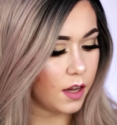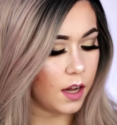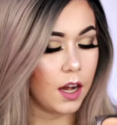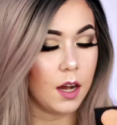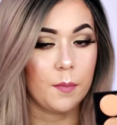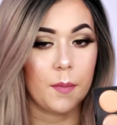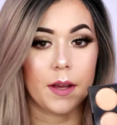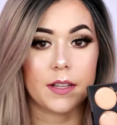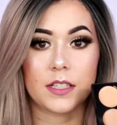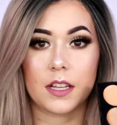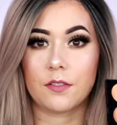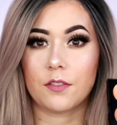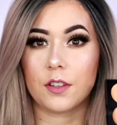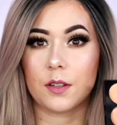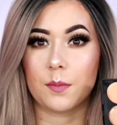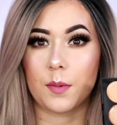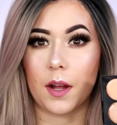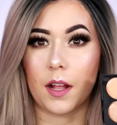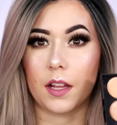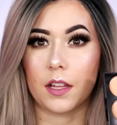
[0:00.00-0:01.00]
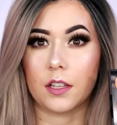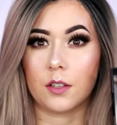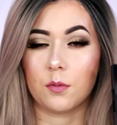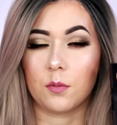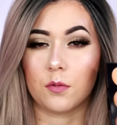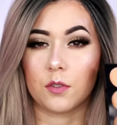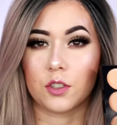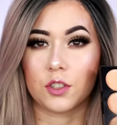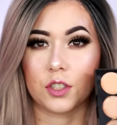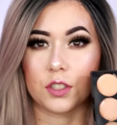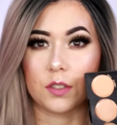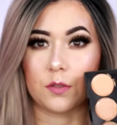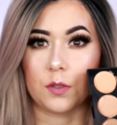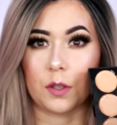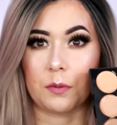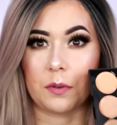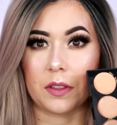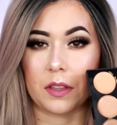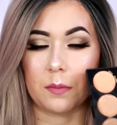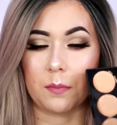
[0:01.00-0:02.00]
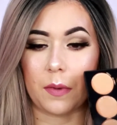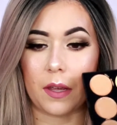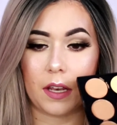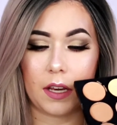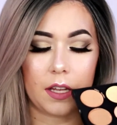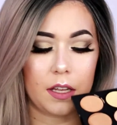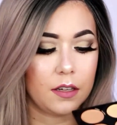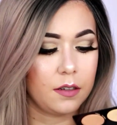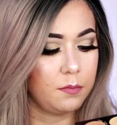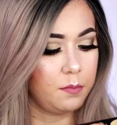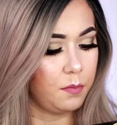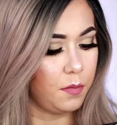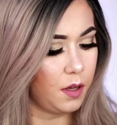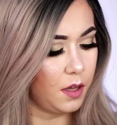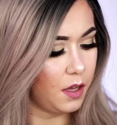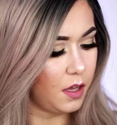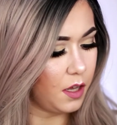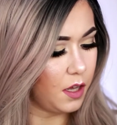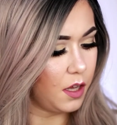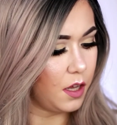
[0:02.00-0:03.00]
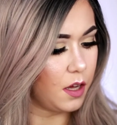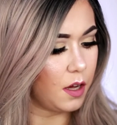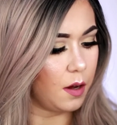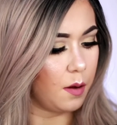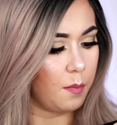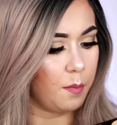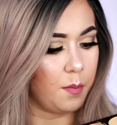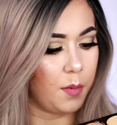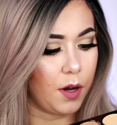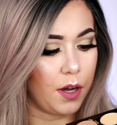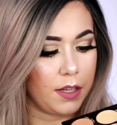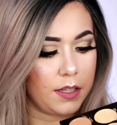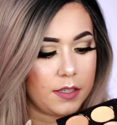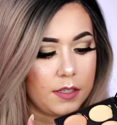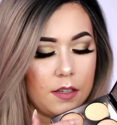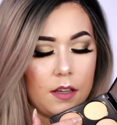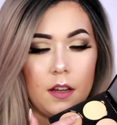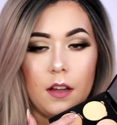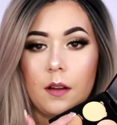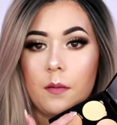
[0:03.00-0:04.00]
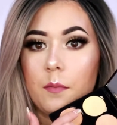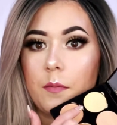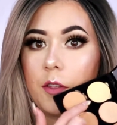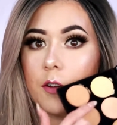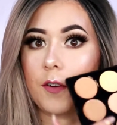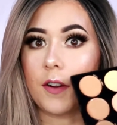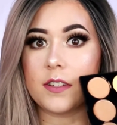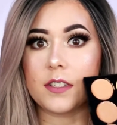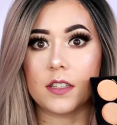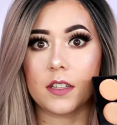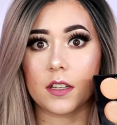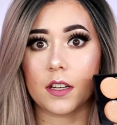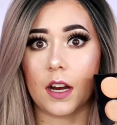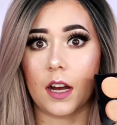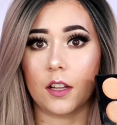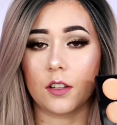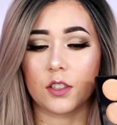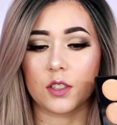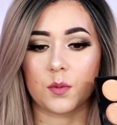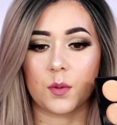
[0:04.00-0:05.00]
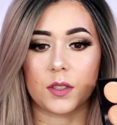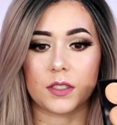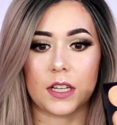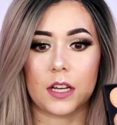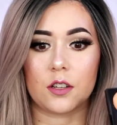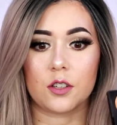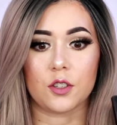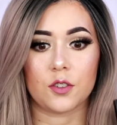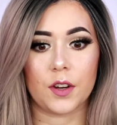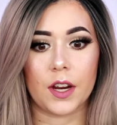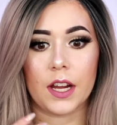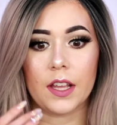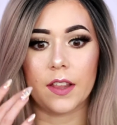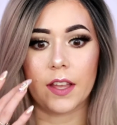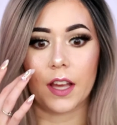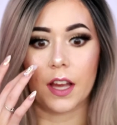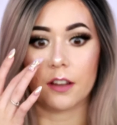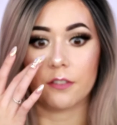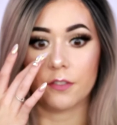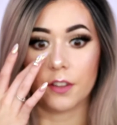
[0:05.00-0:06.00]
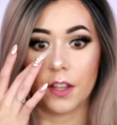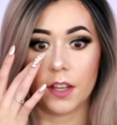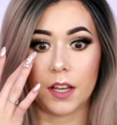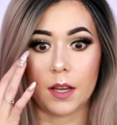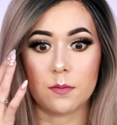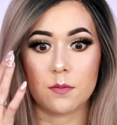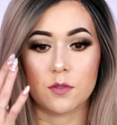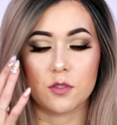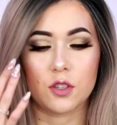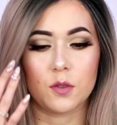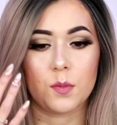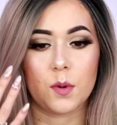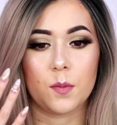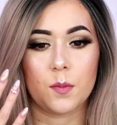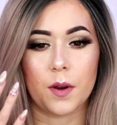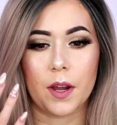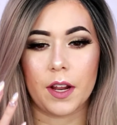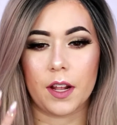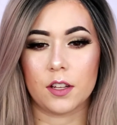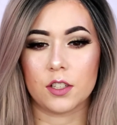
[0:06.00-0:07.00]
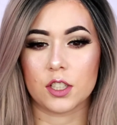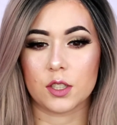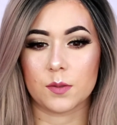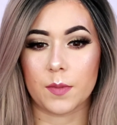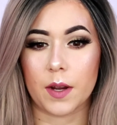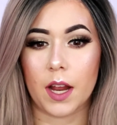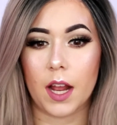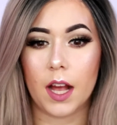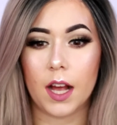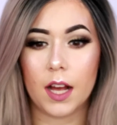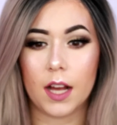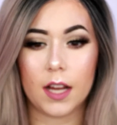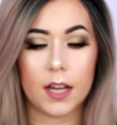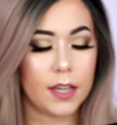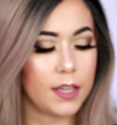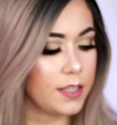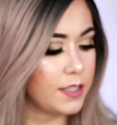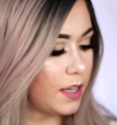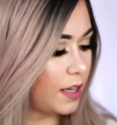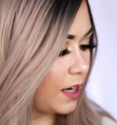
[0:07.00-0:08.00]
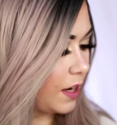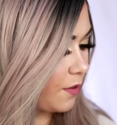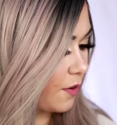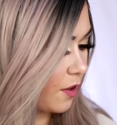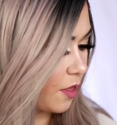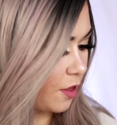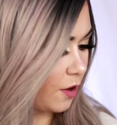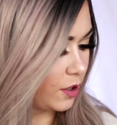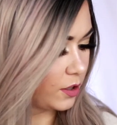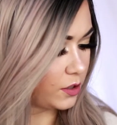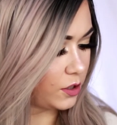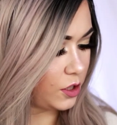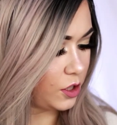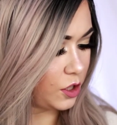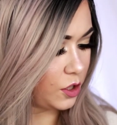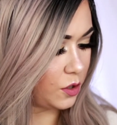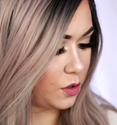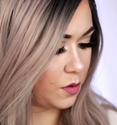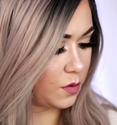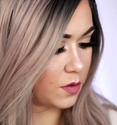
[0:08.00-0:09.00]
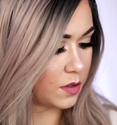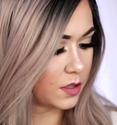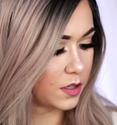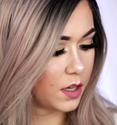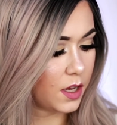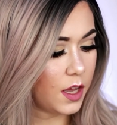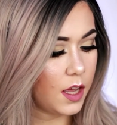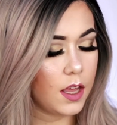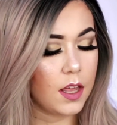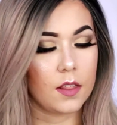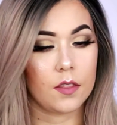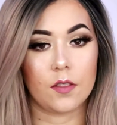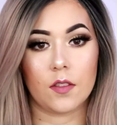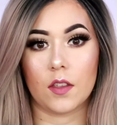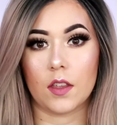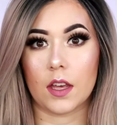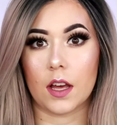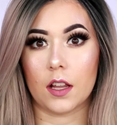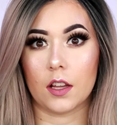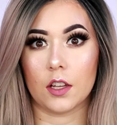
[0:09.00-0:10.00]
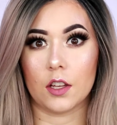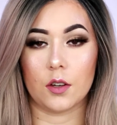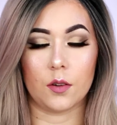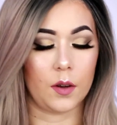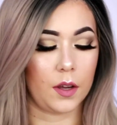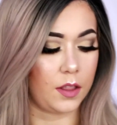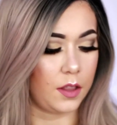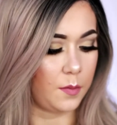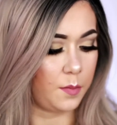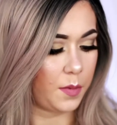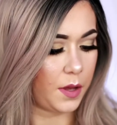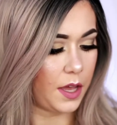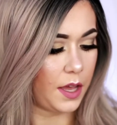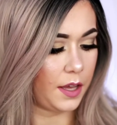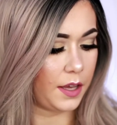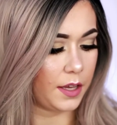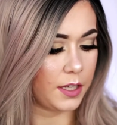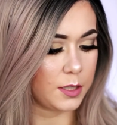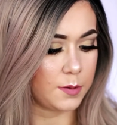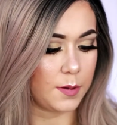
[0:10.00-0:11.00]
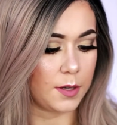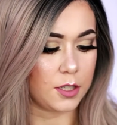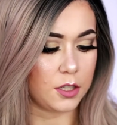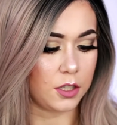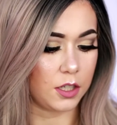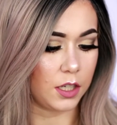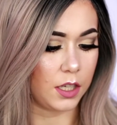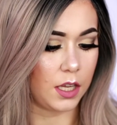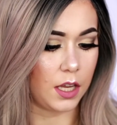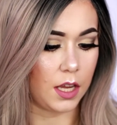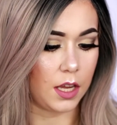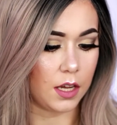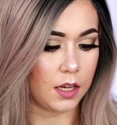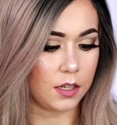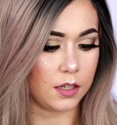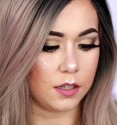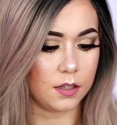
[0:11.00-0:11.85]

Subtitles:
I definitely probably should have went with the medium, but the rest of the colors worked out great. Like, I feel like I'm super bright under my eyes. I never thought to use the yellow and the pink, especially